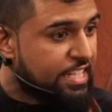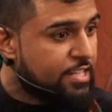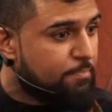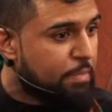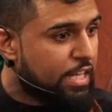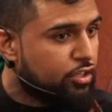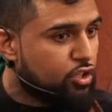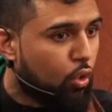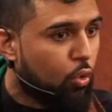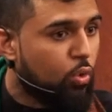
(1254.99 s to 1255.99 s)
he is
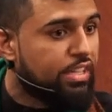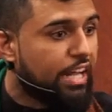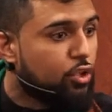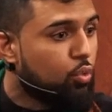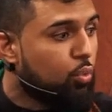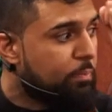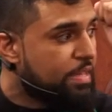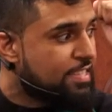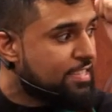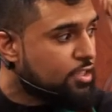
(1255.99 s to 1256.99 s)
being told that you will
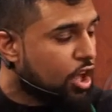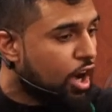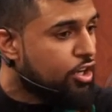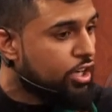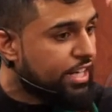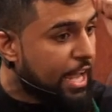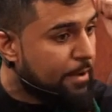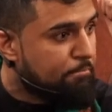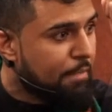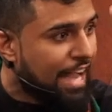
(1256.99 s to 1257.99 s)
be slaughtered
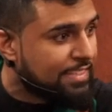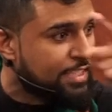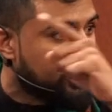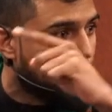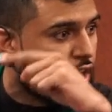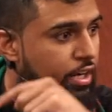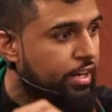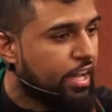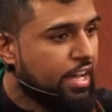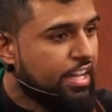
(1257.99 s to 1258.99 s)
and
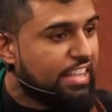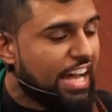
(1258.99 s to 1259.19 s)
massacred.